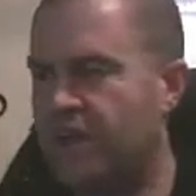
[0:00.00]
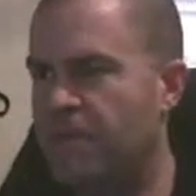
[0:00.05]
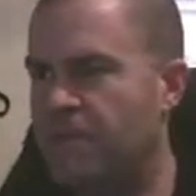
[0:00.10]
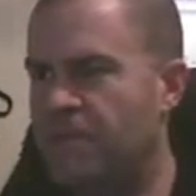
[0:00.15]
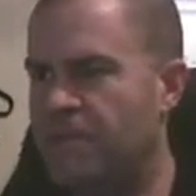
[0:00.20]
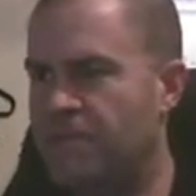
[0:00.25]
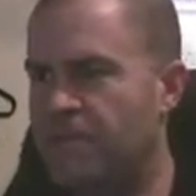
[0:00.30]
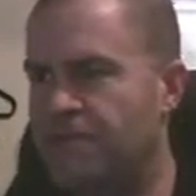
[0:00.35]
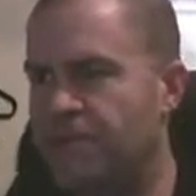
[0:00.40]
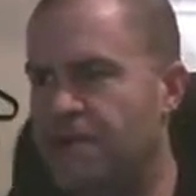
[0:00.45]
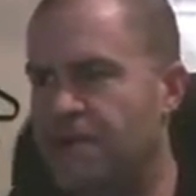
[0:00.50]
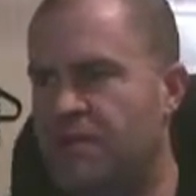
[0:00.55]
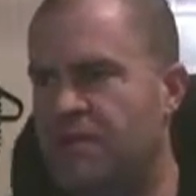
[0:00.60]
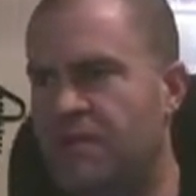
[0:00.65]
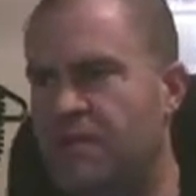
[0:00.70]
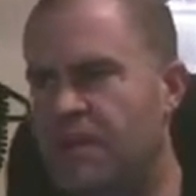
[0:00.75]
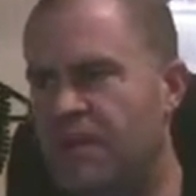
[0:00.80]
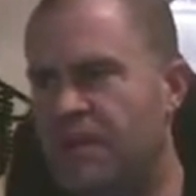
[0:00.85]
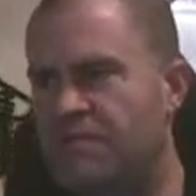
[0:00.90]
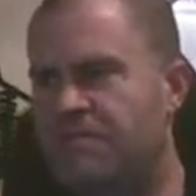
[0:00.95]

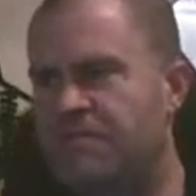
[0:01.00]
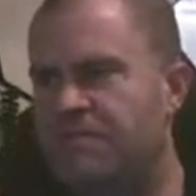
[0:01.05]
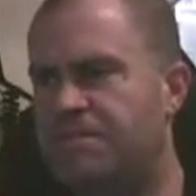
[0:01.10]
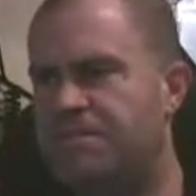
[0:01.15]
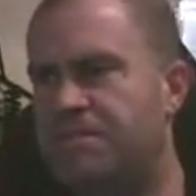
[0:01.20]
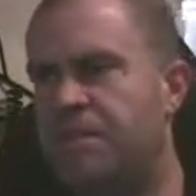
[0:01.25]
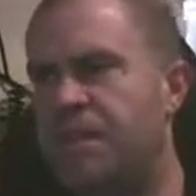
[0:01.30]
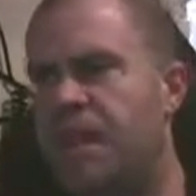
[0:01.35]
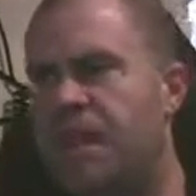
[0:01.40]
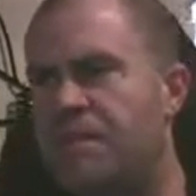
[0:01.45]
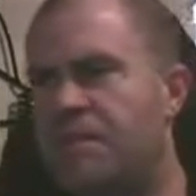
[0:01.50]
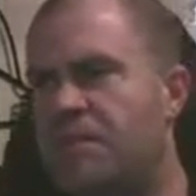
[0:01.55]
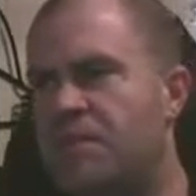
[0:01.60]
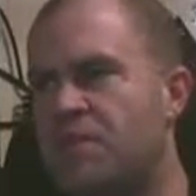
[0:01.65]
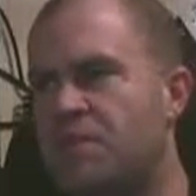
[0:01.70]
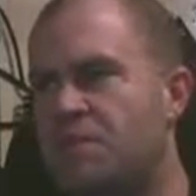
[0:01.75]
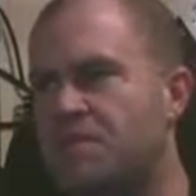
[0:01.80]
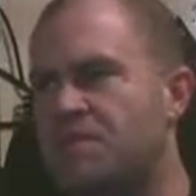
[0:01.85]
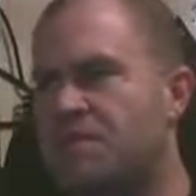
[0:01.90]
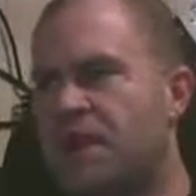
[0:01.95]
One of the common
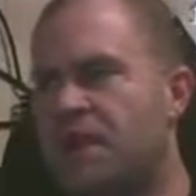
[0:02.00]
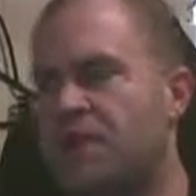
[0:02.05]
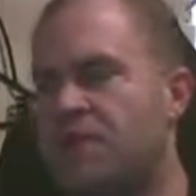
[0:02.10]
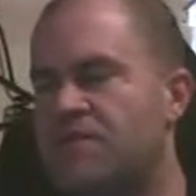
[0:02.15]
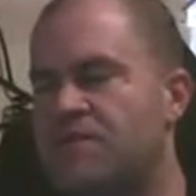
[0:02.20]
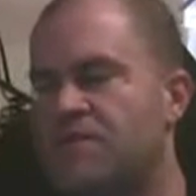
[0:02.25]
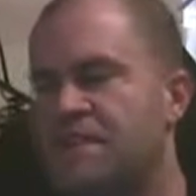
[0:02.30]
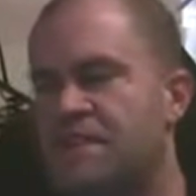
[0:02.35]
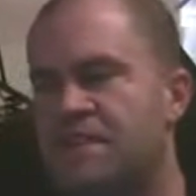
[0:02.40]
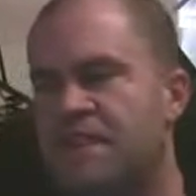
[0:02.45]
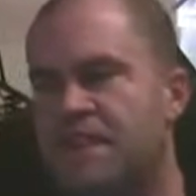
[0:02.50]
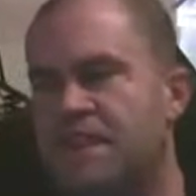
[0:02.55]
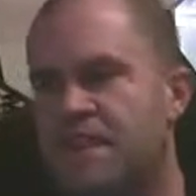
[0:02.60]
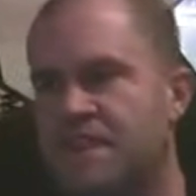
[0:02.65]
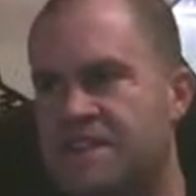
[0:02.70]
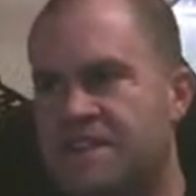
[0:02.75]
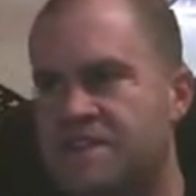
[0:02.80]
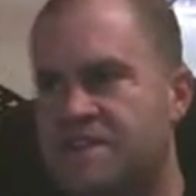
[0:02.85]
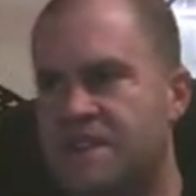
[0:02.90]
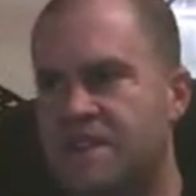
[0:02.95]
questions I always tend to
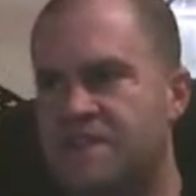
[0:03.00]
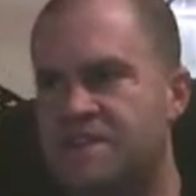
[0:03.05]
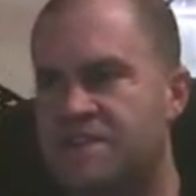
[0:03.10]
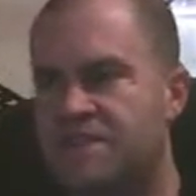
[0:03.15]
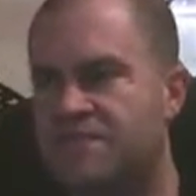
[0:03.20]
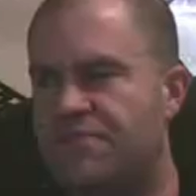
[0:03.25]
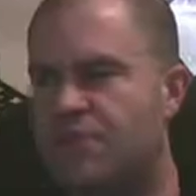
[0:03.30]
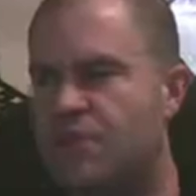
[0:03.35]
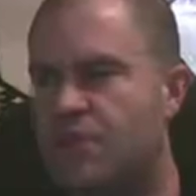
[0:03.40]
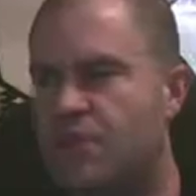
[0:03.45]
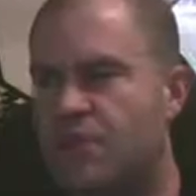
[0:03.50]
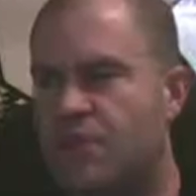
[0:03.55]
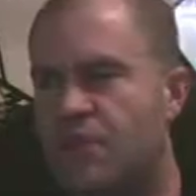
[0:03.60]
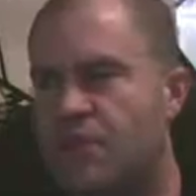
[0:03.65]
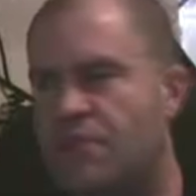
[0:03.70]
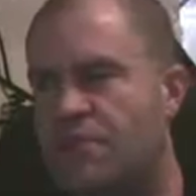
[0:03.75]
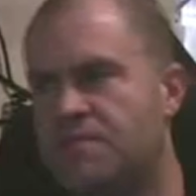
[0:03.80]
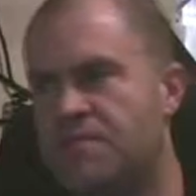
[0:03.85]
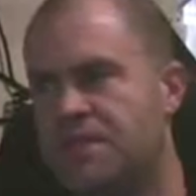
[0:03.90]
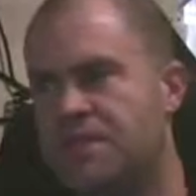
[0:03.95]
get, sometimes in the
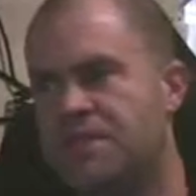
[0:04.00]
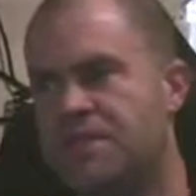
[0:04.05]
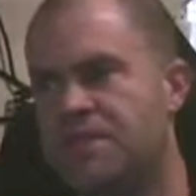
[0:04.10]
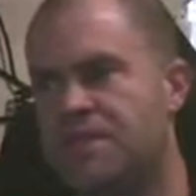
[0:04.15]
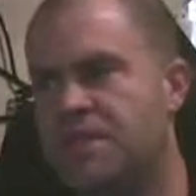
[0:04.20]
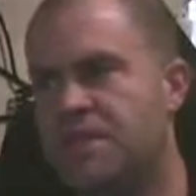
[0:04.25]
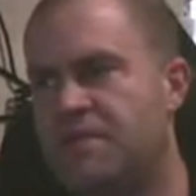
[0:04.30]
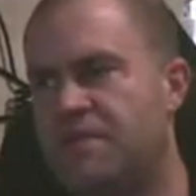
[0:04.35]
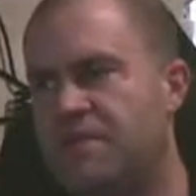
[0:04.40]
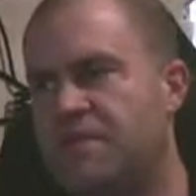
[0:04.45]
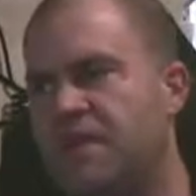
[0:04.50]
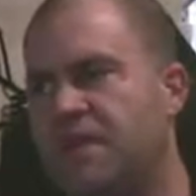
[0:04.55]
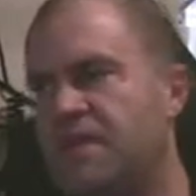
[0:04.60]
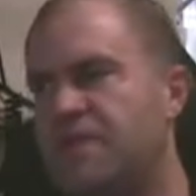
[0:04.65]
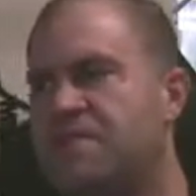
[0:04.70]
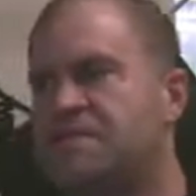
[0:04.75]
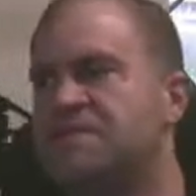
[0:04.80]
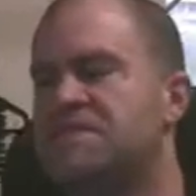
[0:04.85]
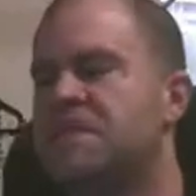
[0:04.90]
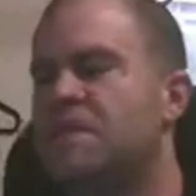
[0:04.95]
forums and via
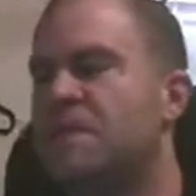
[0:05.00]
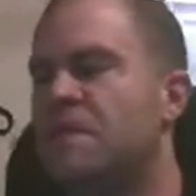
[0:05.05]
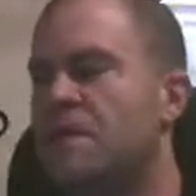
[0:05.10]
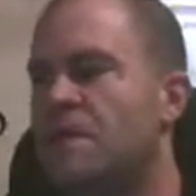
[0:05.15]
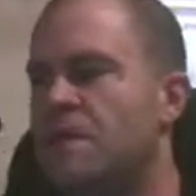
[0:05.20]
email, is,